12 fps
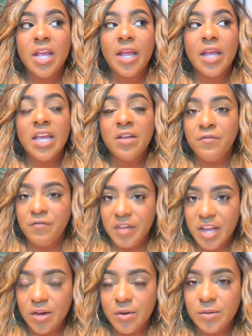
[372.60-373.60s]
It
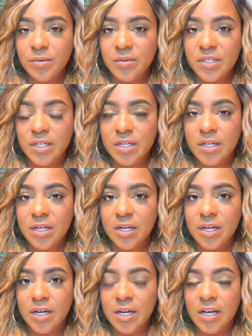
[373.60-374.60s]
failed.
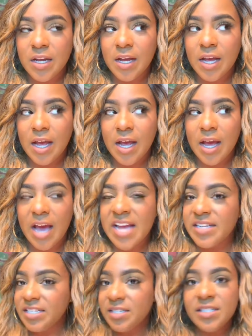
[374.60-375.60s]
I
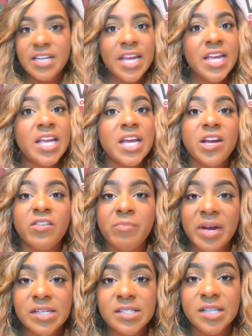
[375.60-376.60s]
didn't take care of
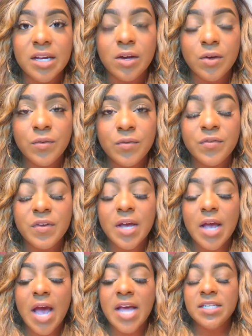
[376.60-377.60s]
myself.
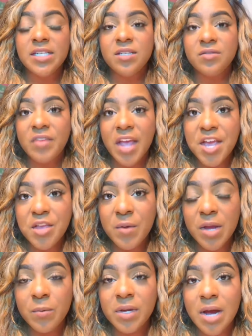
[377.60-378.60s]
I didn't
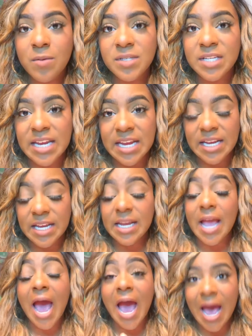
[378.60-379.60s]
evaluate what I was
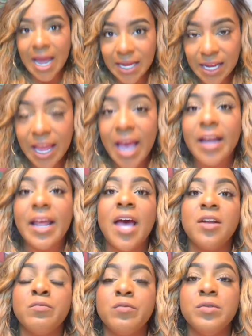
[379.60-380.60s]
eating. I got
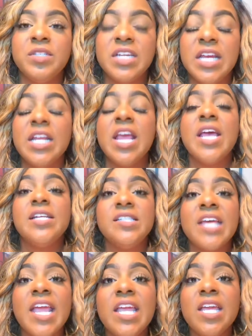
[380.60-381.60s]
out of routine.
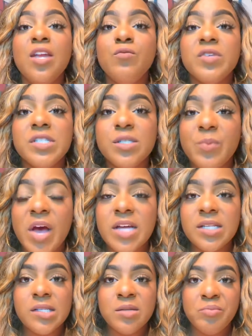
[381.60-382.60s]
Taking
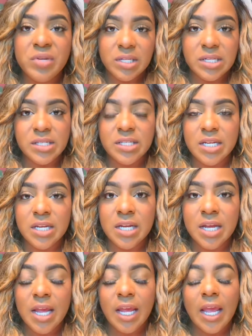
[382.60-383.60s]

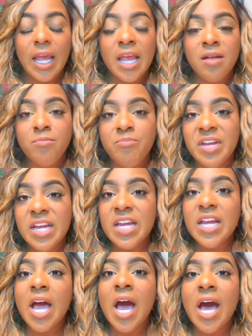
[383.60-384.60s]
responsibility and
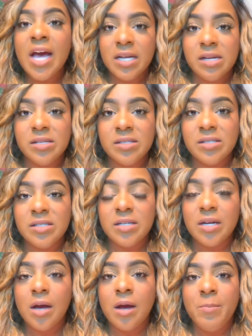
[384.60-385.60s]
being honest
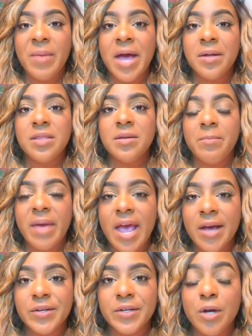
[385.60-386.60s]
about the
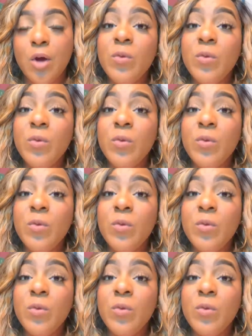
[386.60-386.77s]
matter.